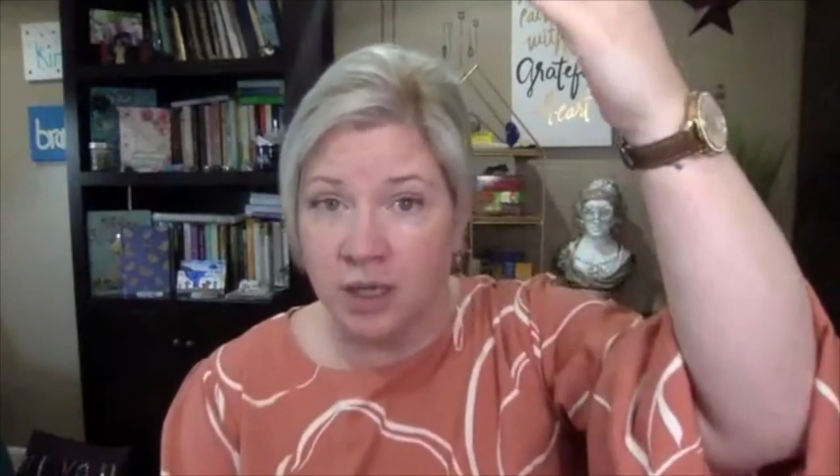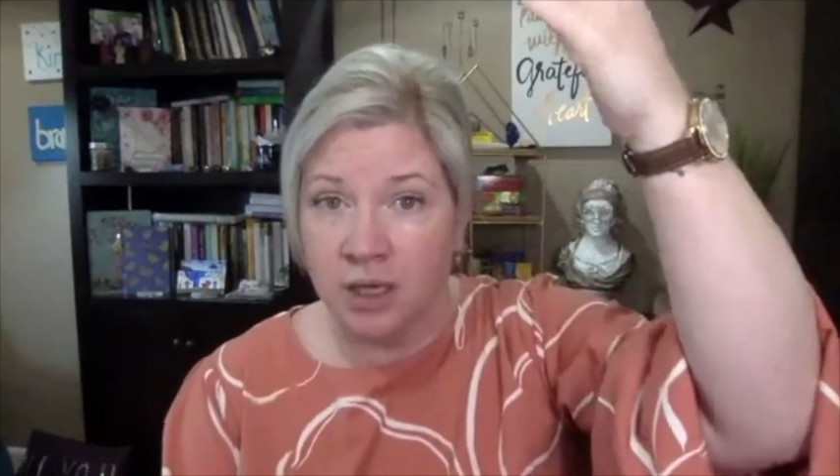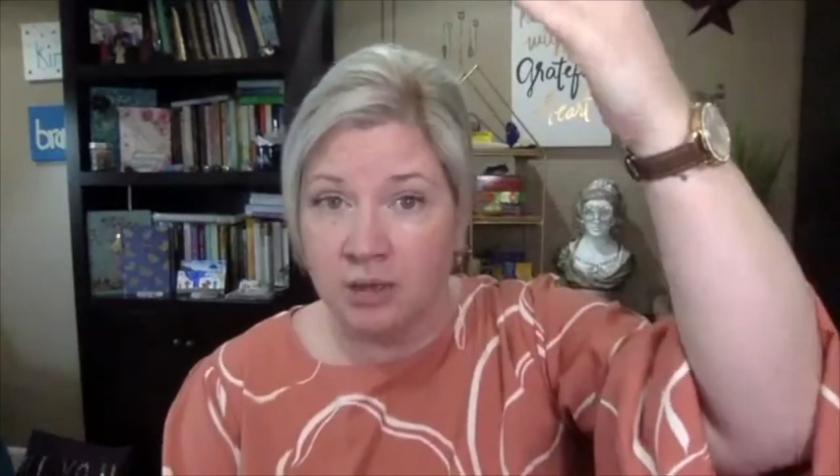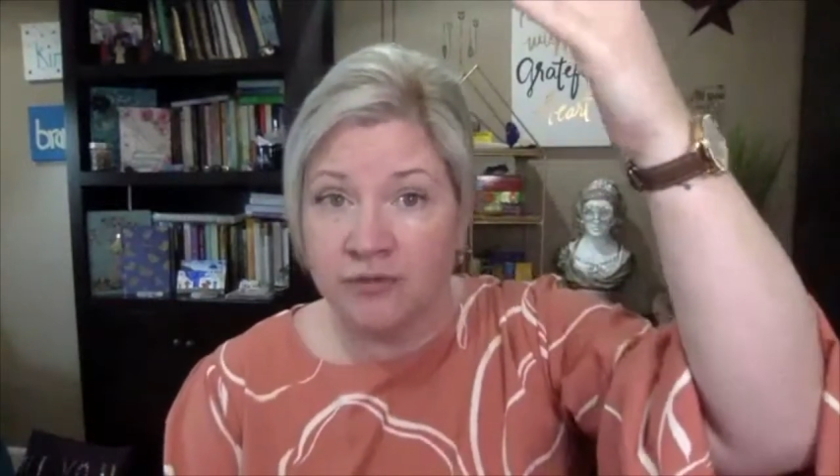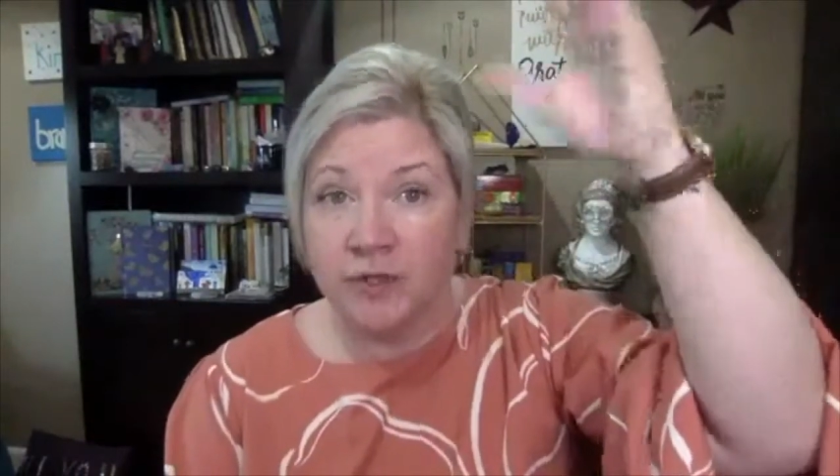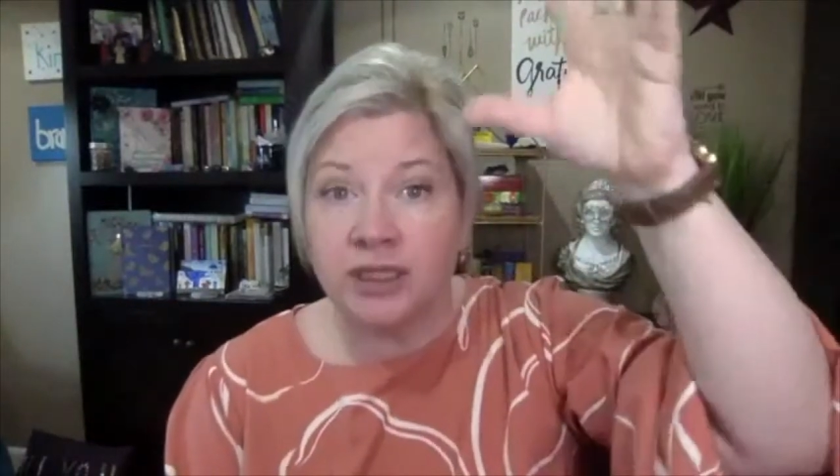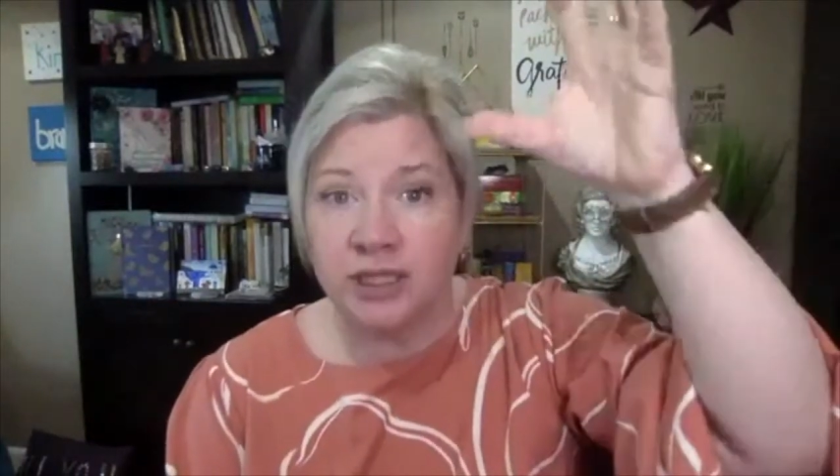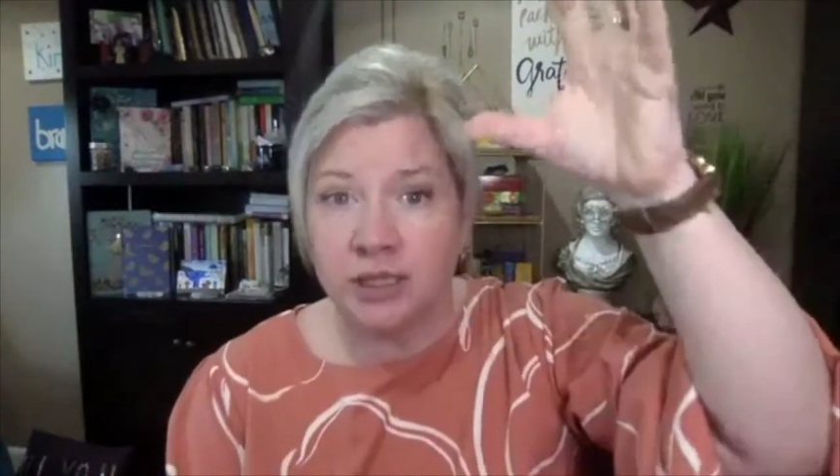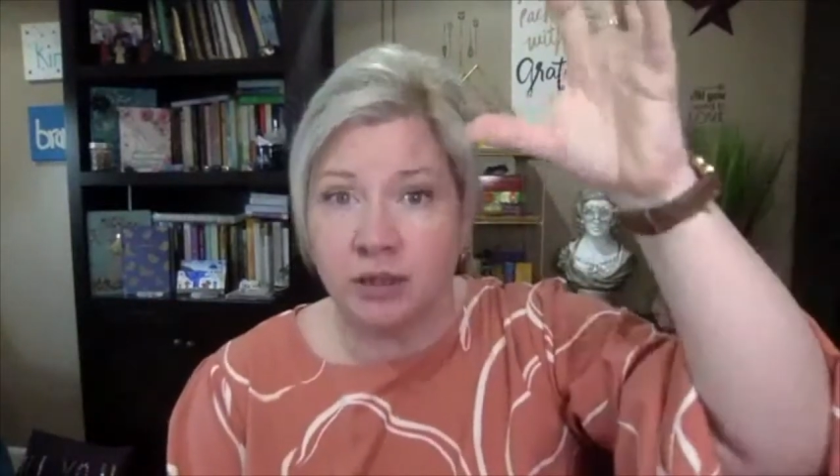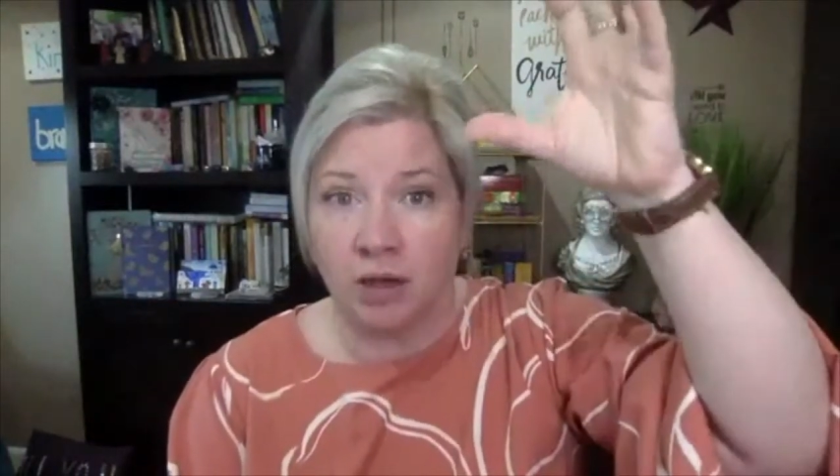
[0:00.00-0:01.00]

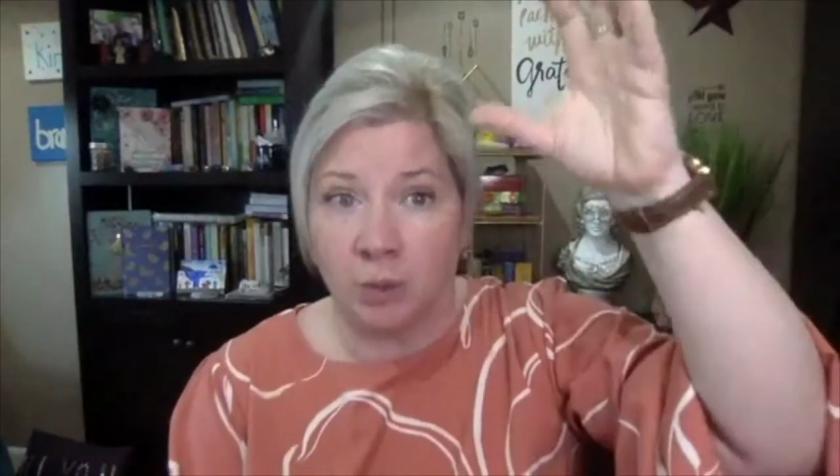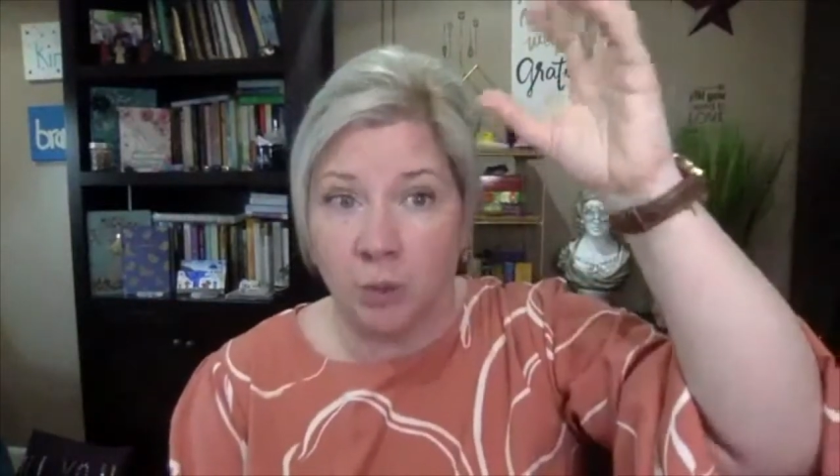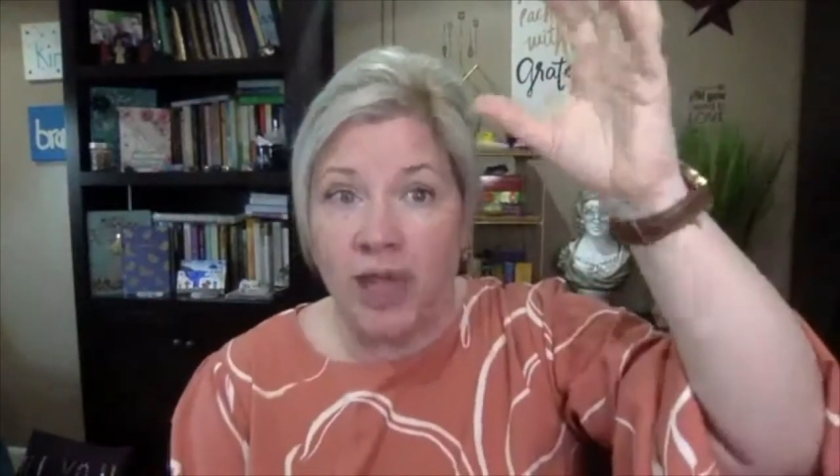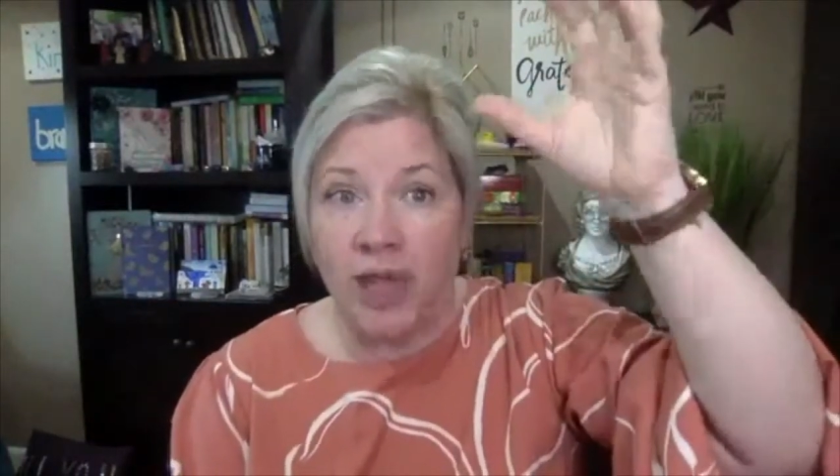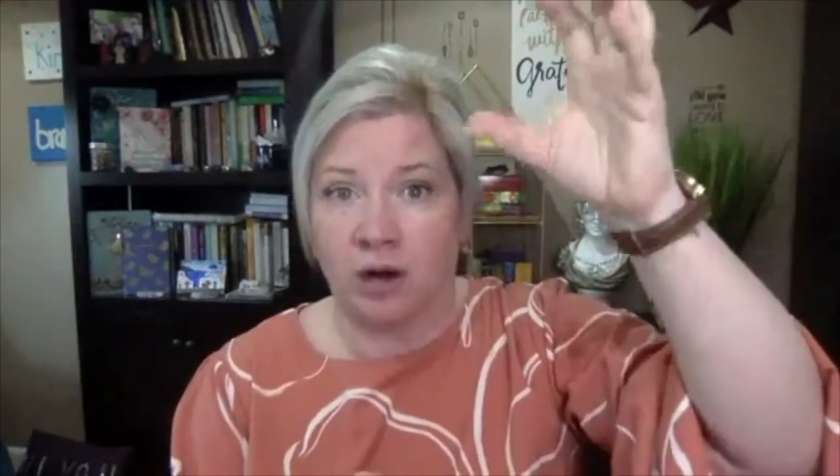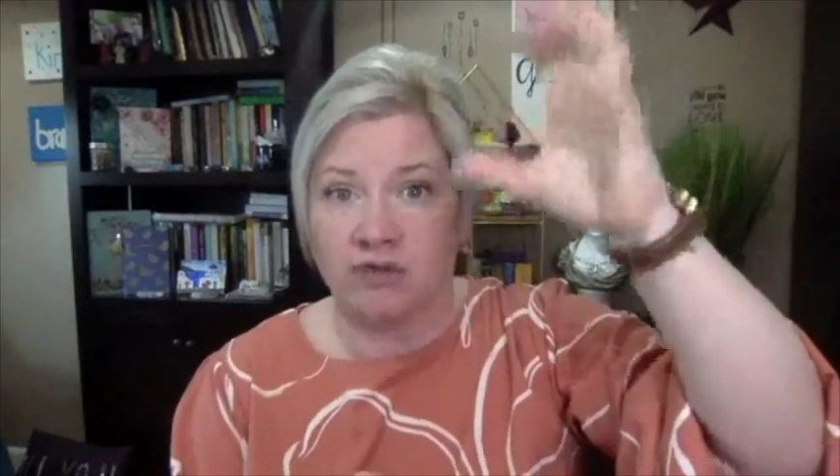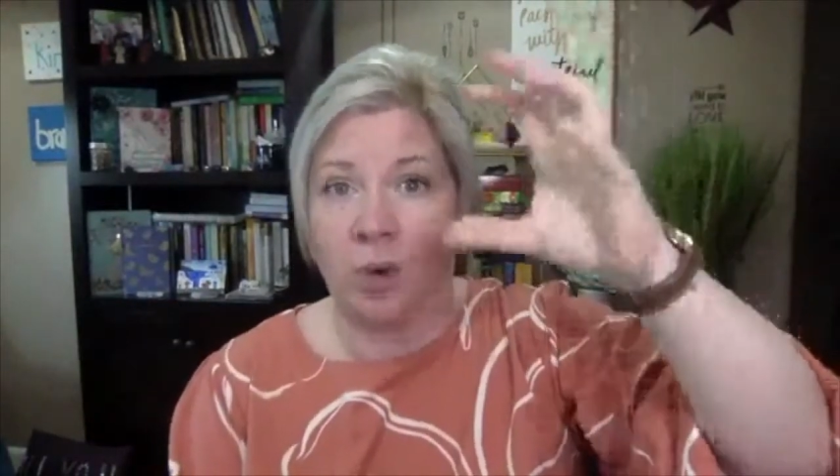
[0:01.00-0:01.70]
fully aware of